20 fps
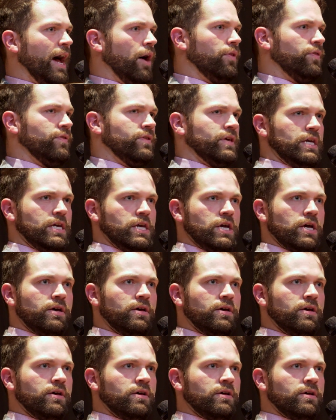out the
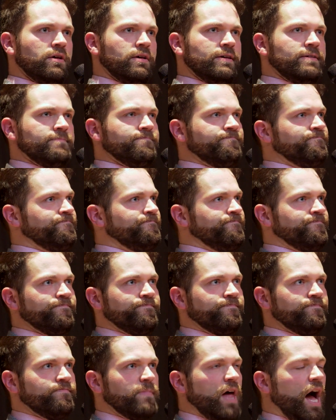
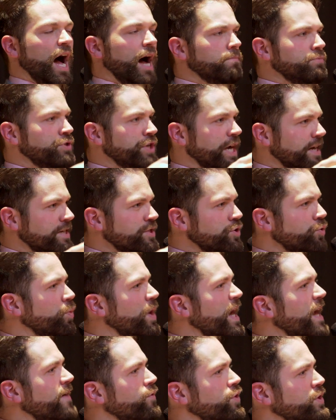objects or
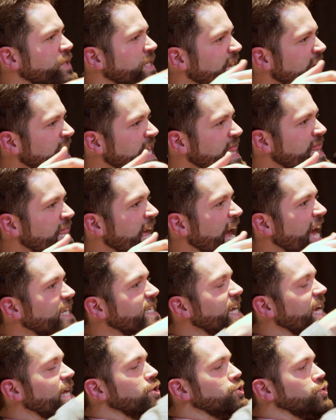whatever is in
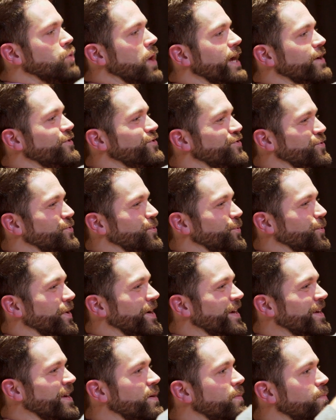that, and try
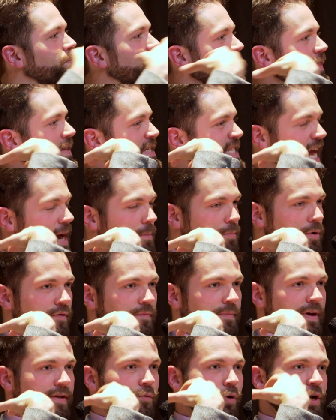to, by the timbre
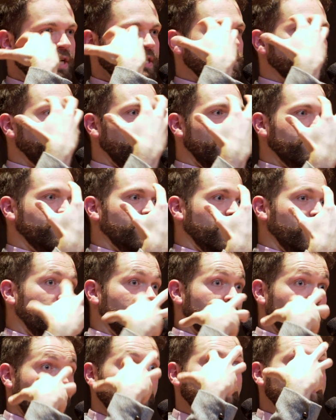of my voice, by the,
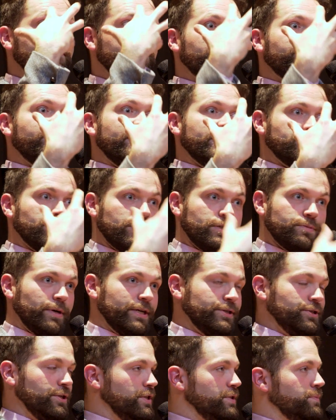the, the facial
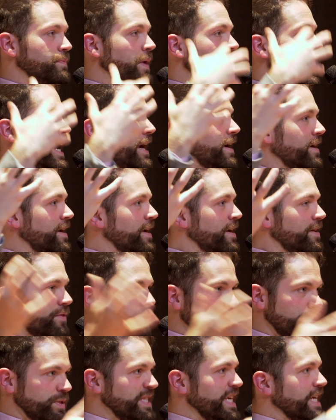expressions, by
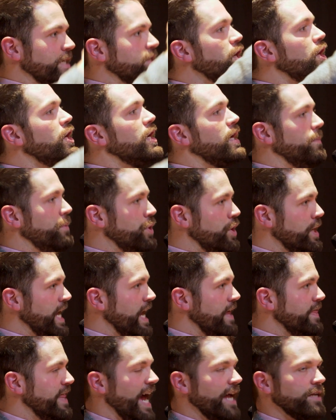those things,
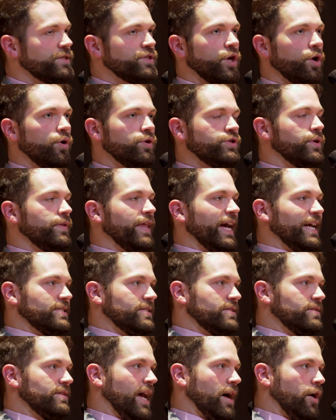communicate that. So, so
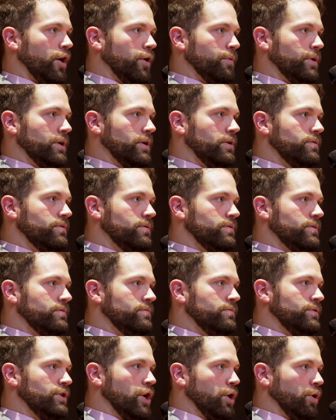that's how I would
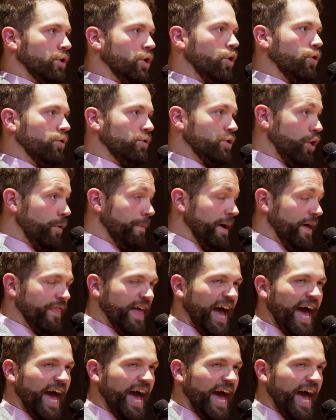you know go, go about